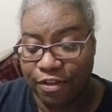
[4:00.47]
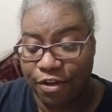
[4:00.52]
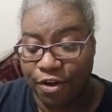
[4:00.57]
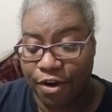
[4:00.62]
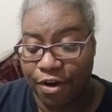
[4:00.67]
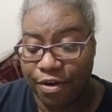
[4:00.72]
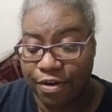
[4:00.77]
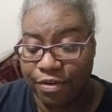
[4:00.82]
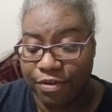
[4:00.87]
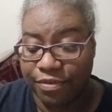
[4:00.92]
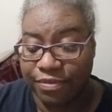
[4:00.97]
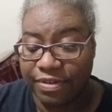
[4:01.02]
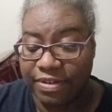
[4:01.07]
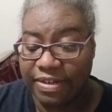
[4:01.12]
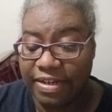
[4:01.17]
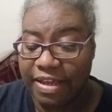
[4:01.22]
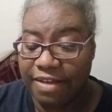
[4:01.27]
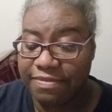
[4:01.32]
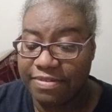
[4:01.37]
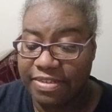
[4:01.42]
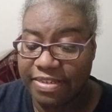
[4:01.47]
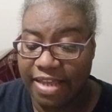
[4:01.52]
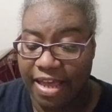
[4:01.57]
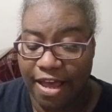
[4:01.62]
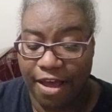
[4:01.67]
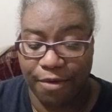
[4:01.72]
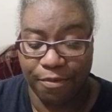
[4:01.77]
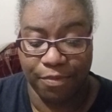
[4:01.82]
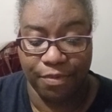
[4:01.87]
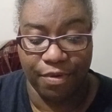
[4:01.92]
The curtain on the left
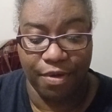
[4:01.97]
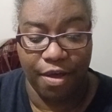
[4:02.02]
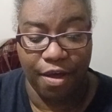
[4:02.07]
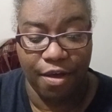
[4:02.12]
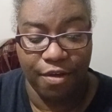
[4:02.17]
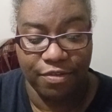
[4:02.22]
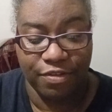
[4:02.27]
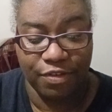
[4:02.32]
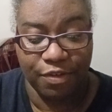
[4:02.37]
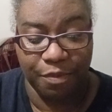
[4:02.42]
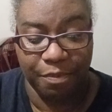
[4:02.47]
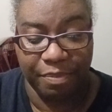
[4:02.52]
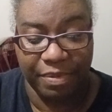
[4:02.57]
side will also